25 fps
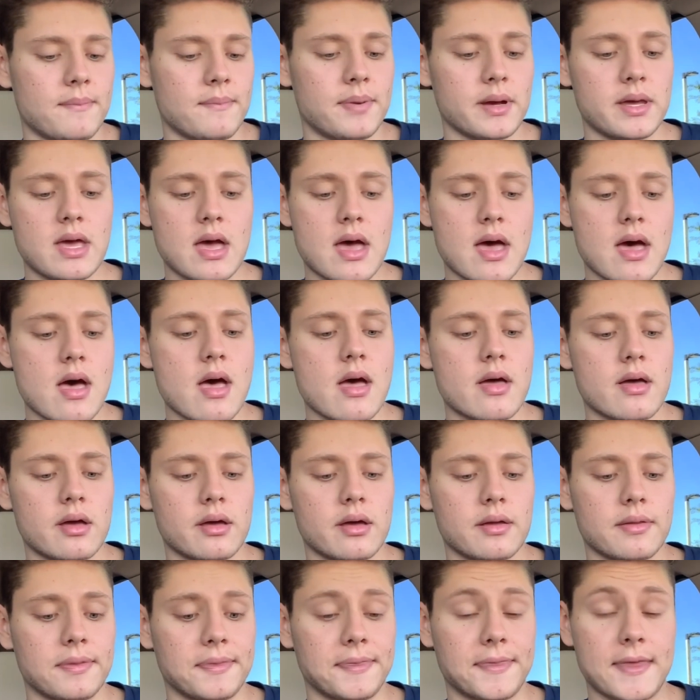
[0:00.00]
But yeah,
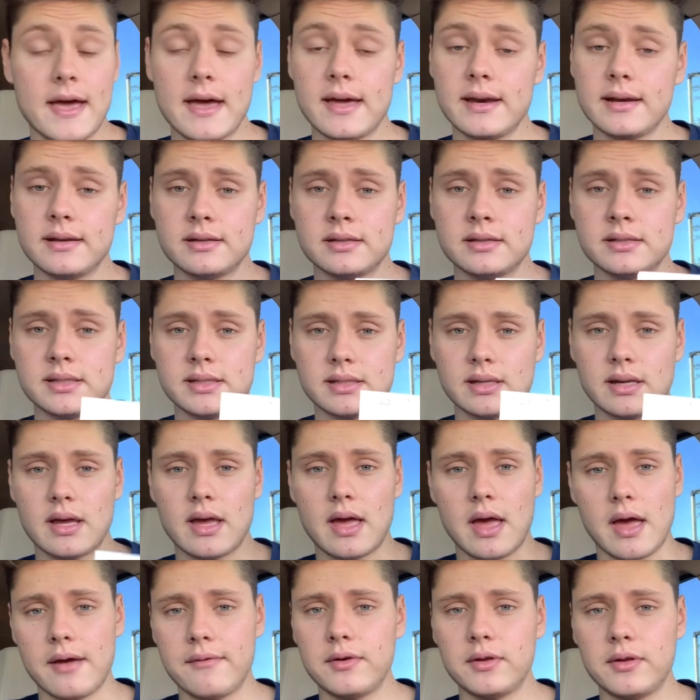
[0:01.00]
that is
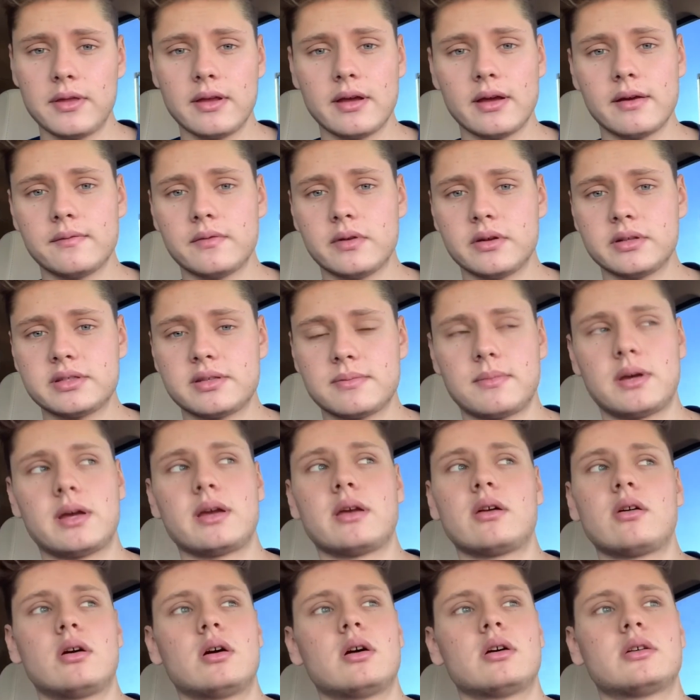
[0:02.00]
everything I've done to my
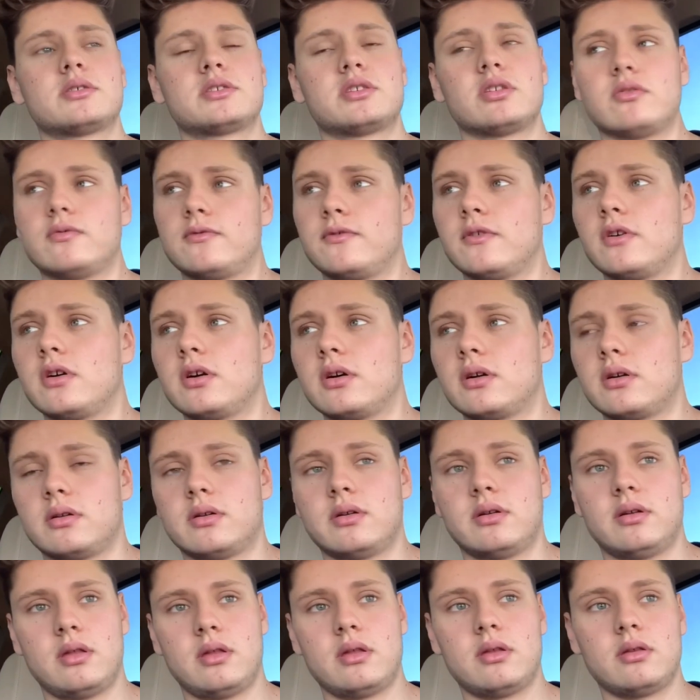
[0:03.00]
car so far.
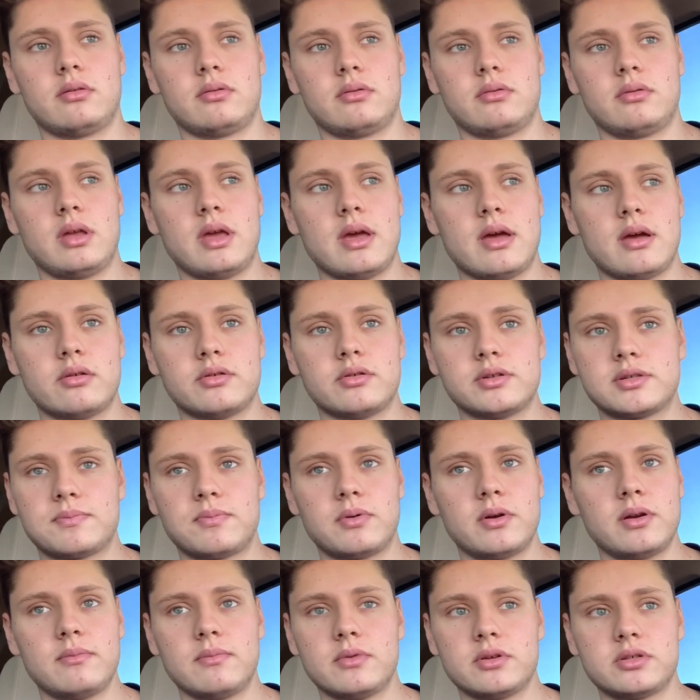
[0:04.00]
And yeah, it was
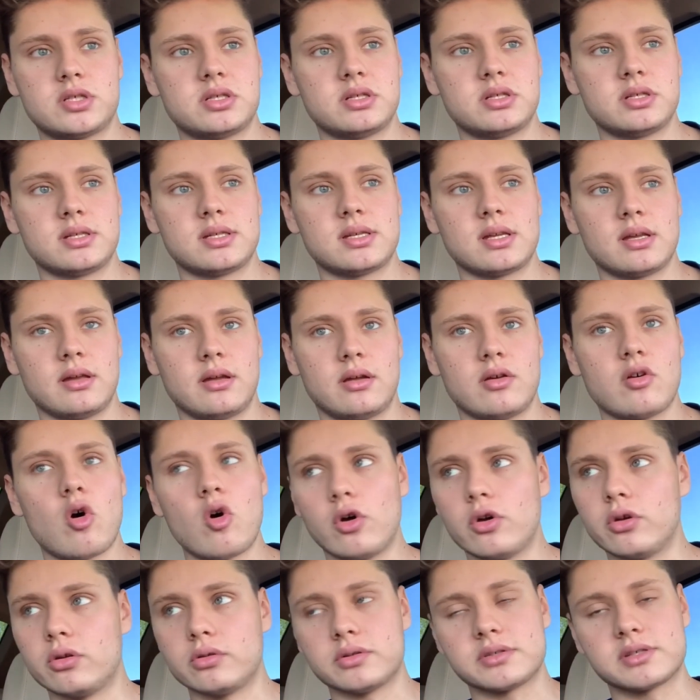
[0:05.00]
pretty much just like
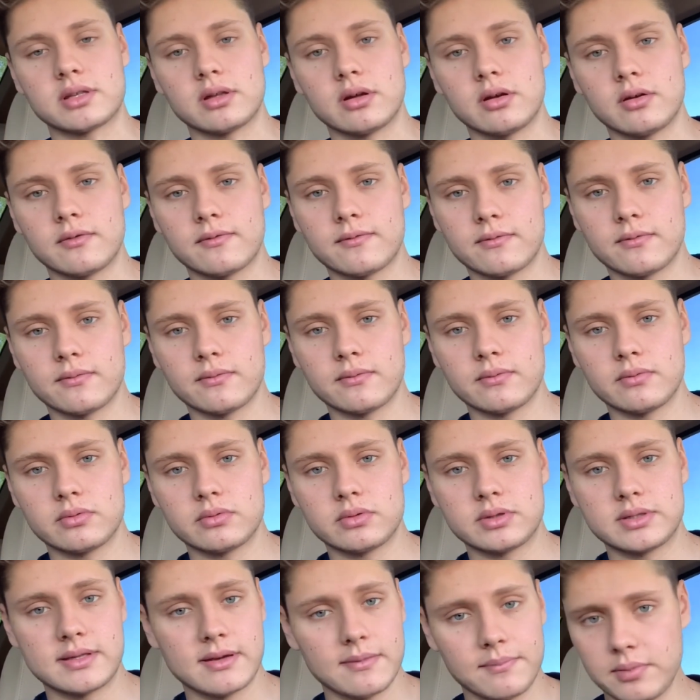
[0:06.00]
oil stuff,
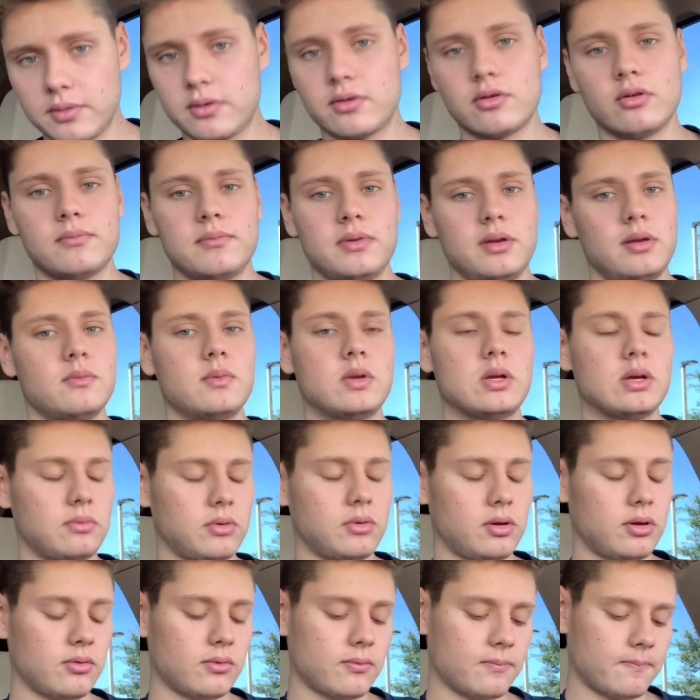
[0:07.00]
typical
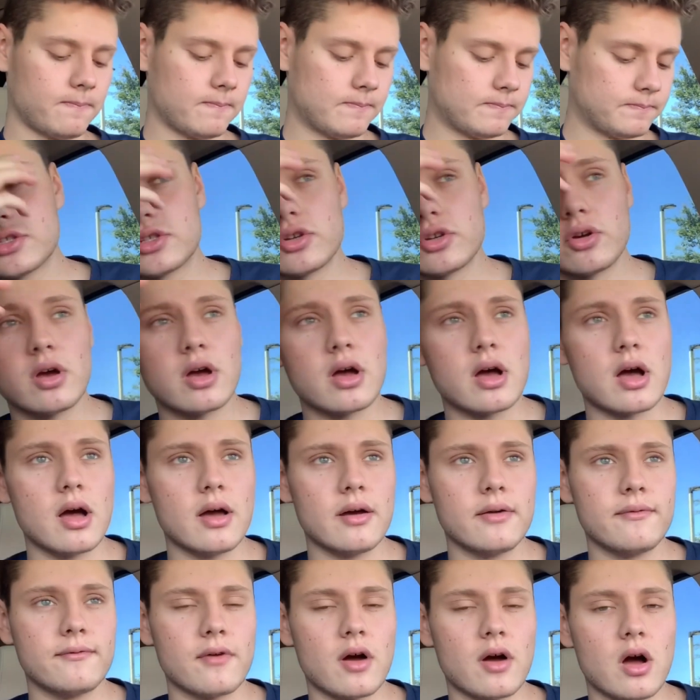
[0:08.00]
BMW. So
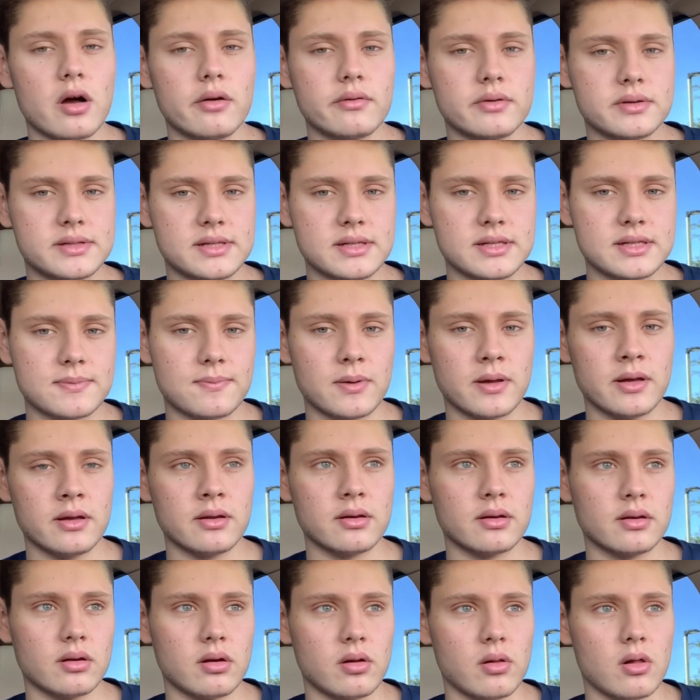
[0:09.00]
I've obviously
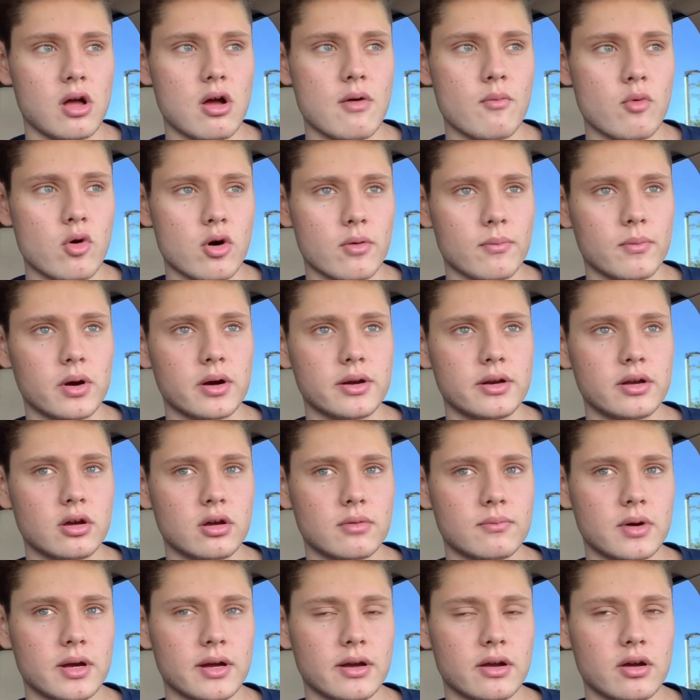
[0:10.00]
spent a lot more money
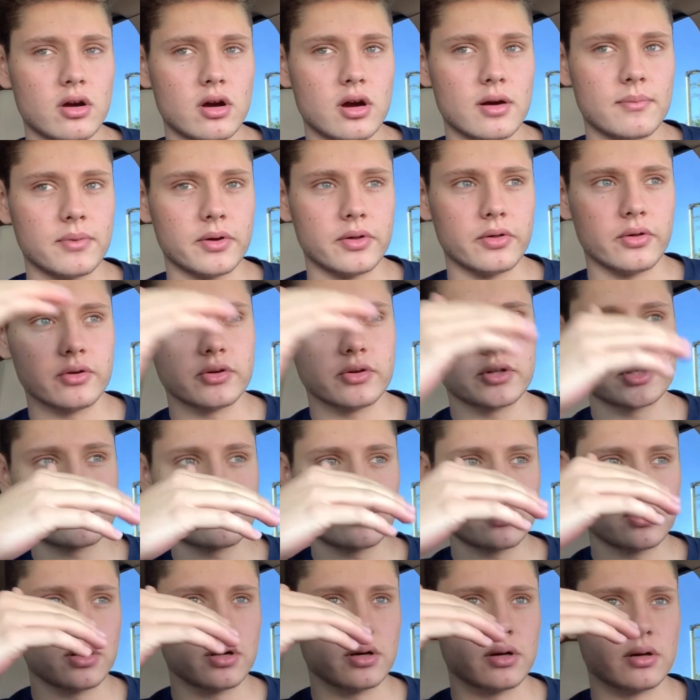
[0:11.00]
on my car, but those
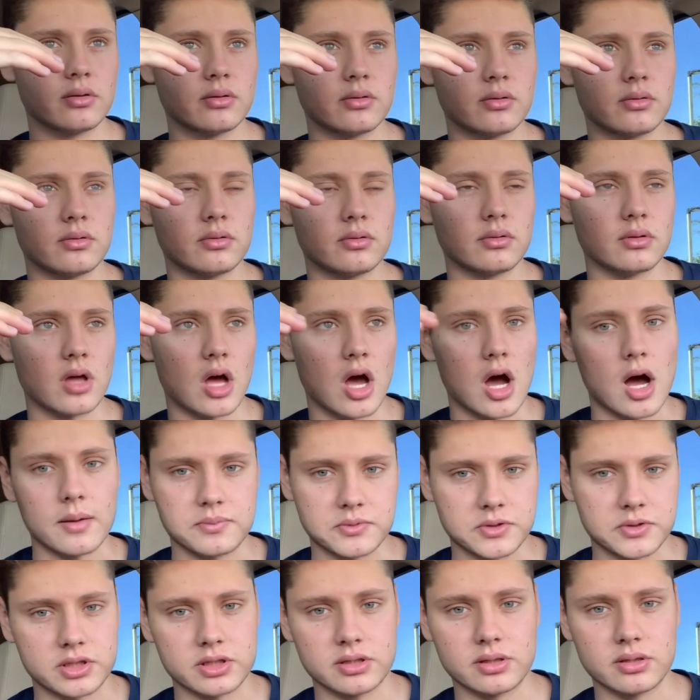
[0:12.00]
were
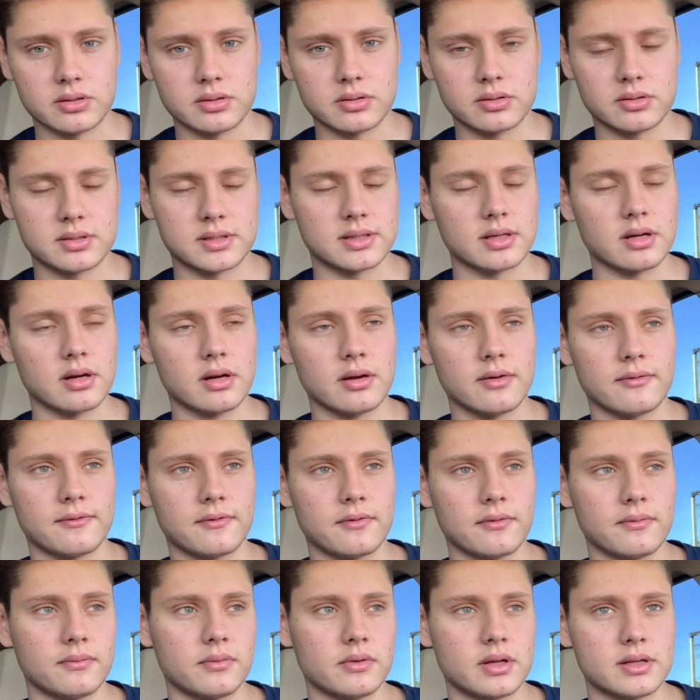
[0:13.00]
option stuff.
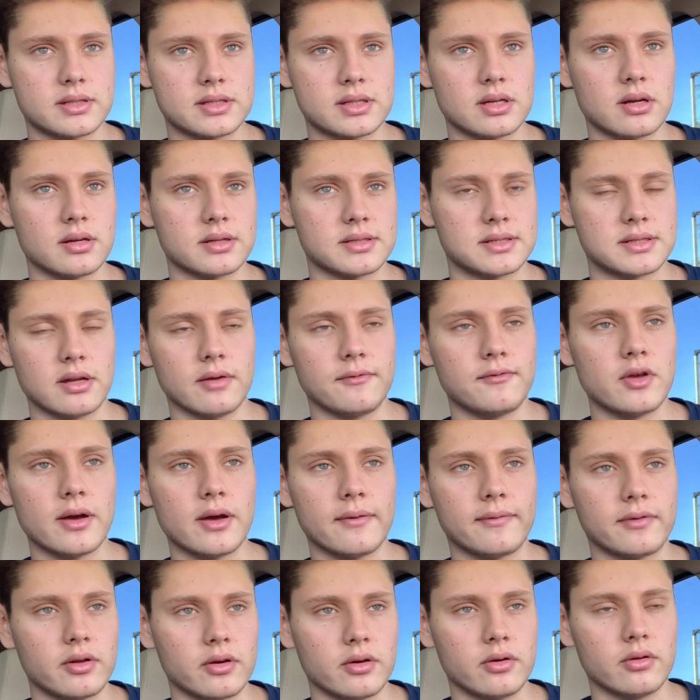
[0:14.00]
That's not stuff you
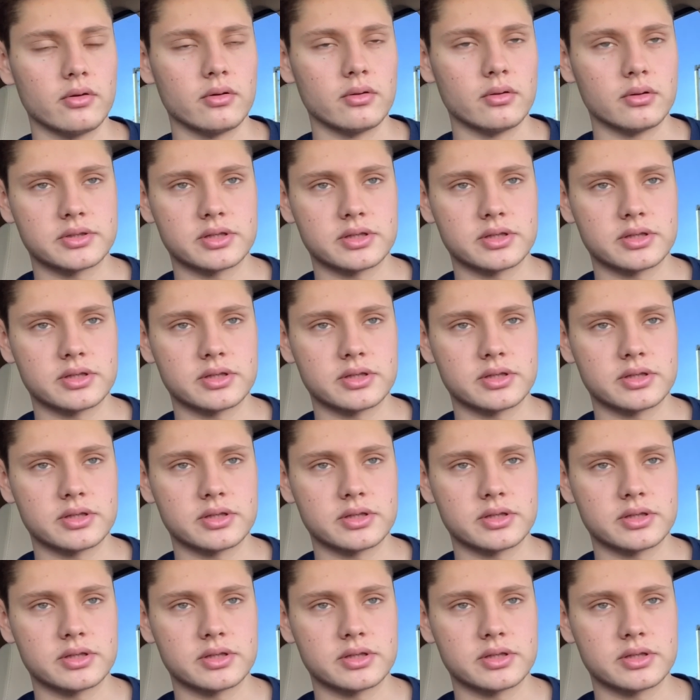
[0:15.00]
have to do.